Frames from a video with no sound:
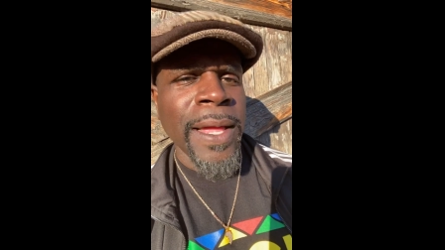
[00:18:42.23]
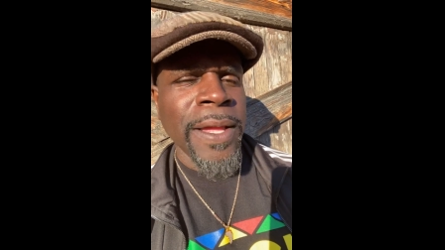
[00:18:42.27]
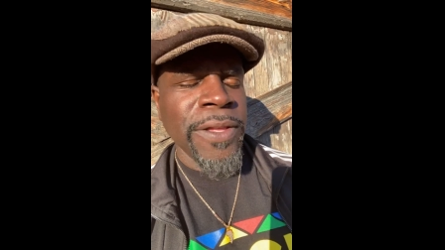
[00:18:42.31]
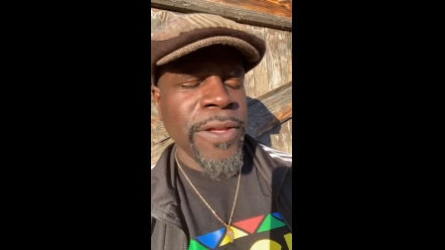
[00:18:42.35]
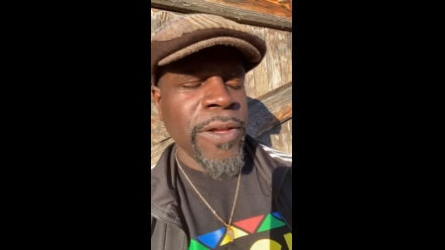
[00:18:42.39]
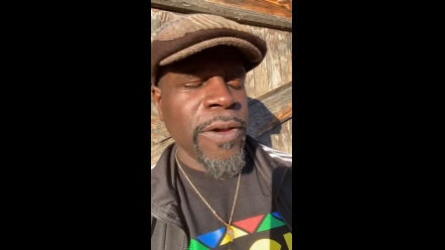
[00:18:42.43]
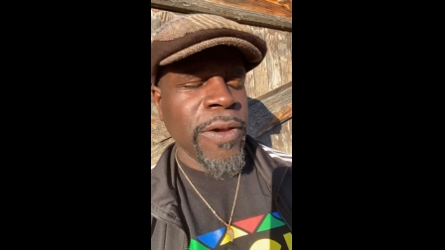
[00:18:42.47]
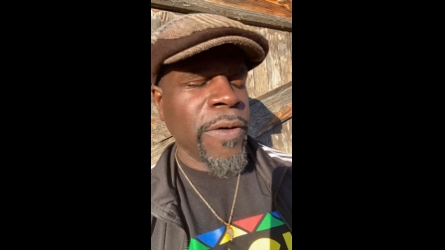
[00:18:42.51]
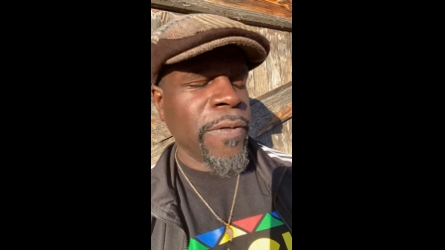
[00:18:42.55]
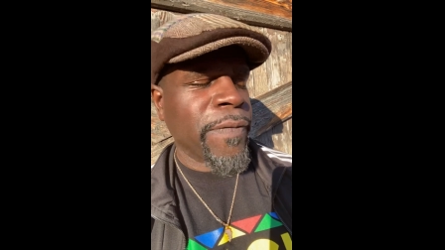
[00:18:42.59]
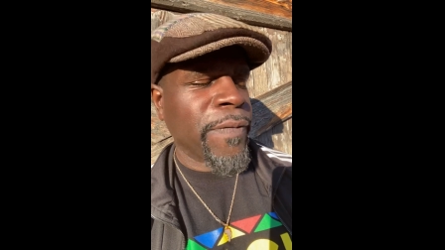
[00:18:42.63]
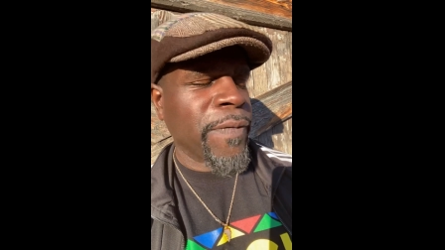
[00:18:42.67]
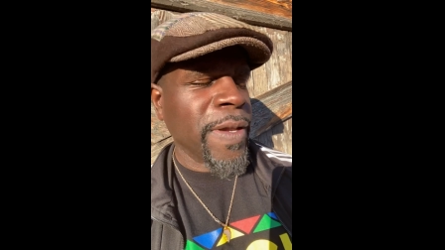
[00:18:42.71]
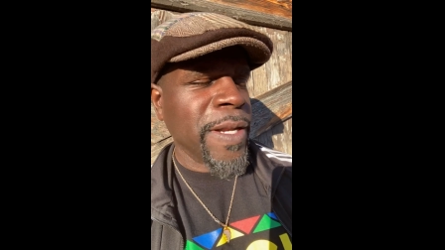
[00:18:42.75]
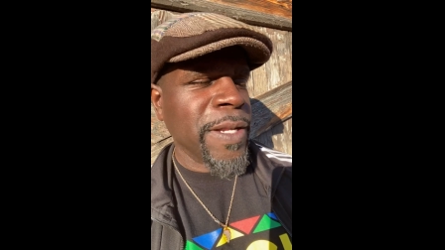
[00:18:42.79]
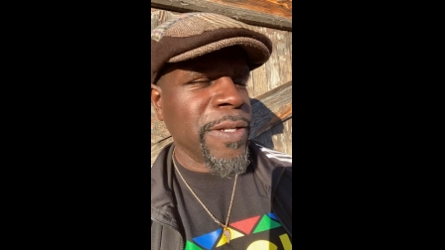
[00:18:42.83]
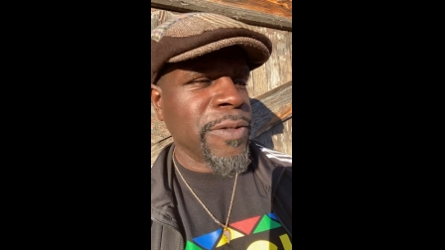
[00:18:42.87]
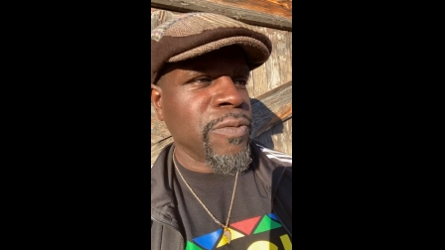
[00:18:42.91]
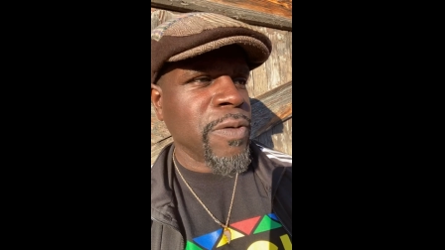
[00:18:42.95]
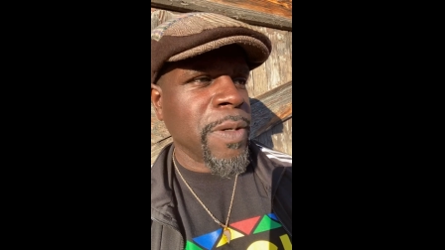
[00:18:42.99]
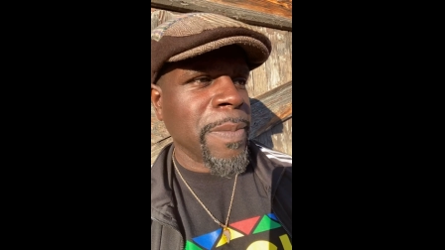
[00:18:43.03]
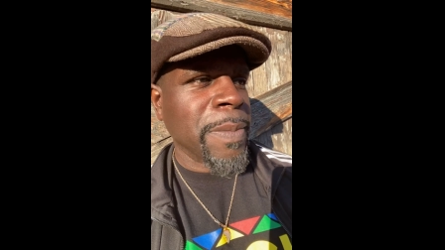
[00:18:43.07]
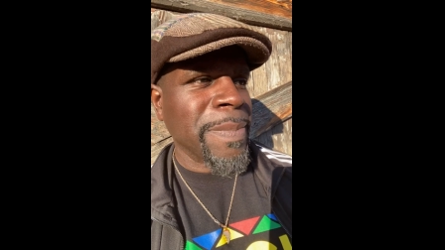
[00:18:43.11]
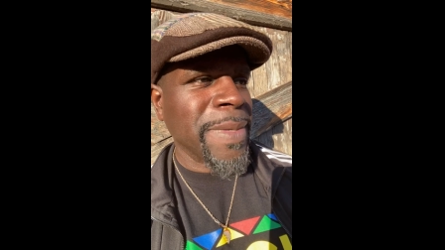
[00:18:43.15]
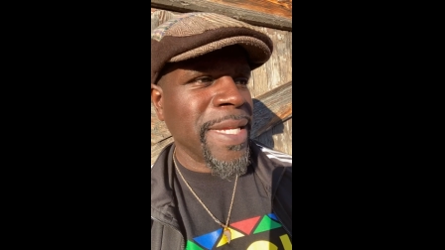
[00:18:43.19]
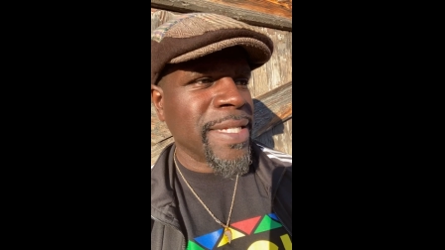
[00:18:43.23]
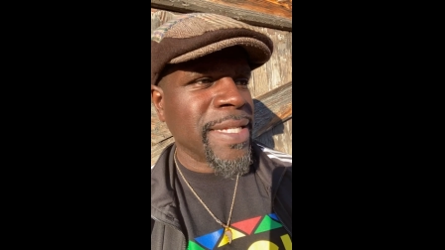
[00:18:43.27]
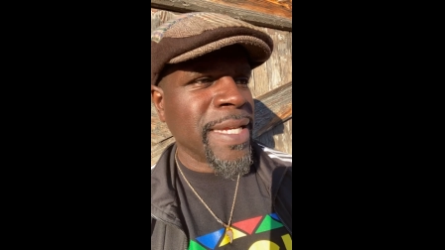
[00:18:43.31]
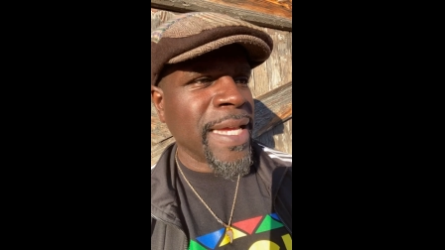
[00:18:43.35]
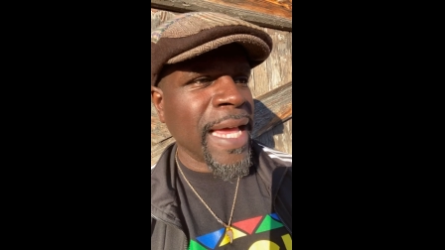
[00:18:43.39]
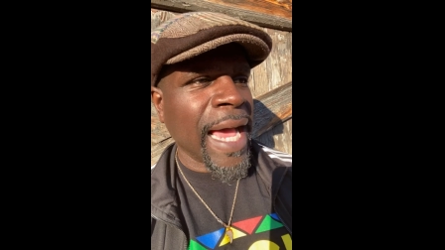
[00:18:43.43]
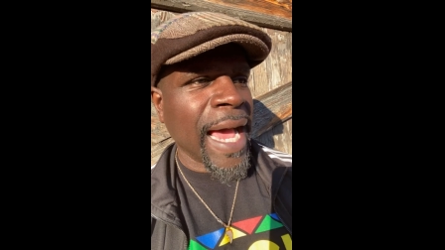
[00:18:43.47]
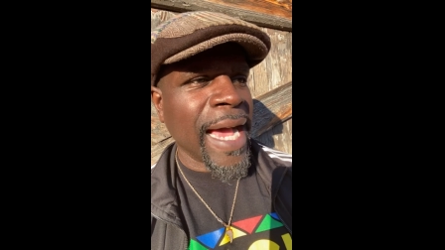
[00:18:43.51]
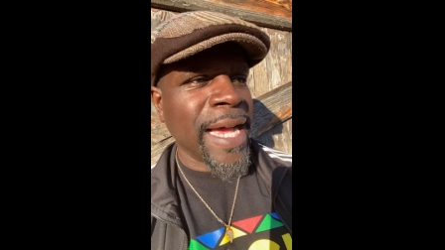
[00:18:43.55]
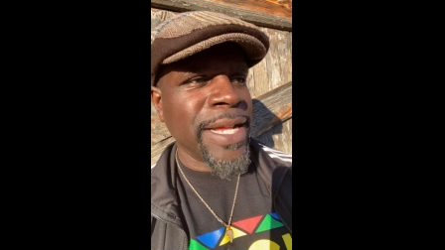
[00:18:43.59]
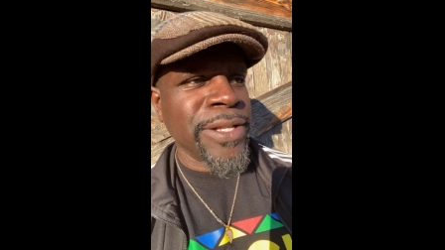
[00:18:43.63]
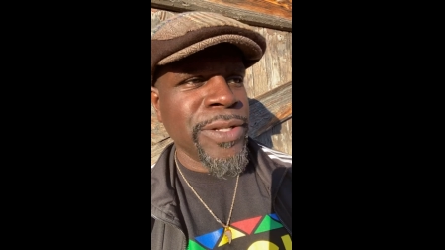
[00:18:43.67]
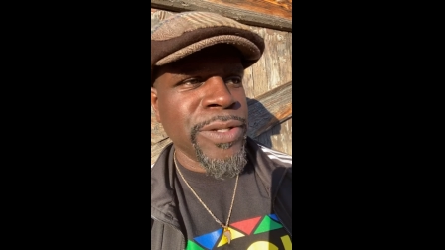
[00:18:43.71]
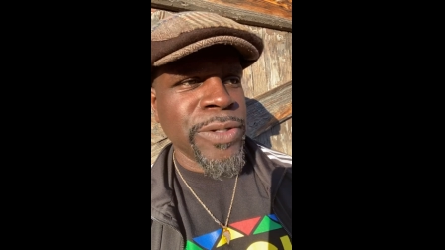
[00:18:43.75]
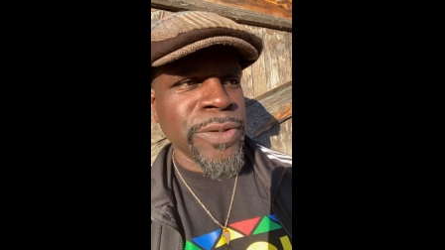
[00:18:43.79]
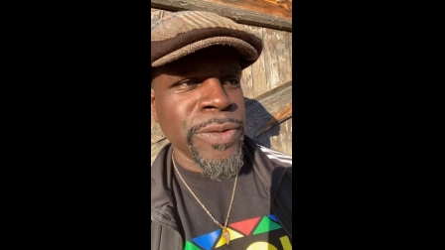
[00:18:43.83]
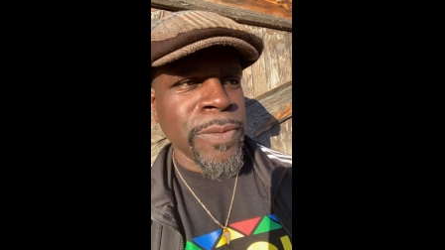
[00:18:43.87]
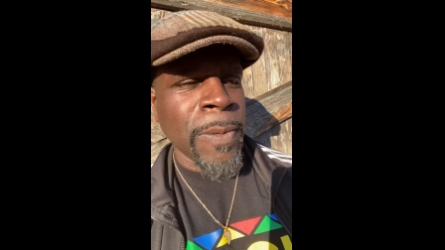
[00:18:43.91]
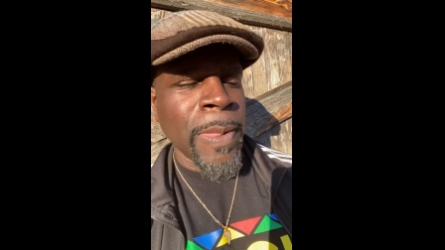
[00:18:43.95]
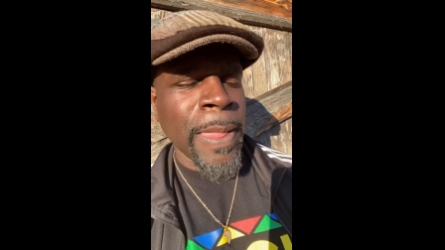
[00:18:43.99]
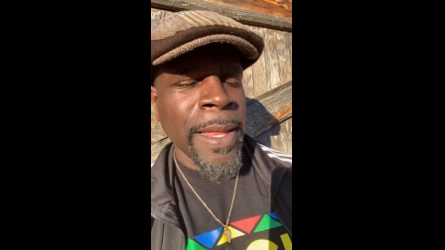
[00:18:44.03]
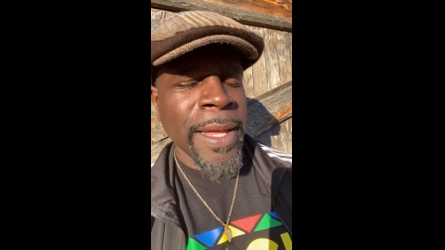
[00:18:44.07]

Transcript: Your feelings will misguide you.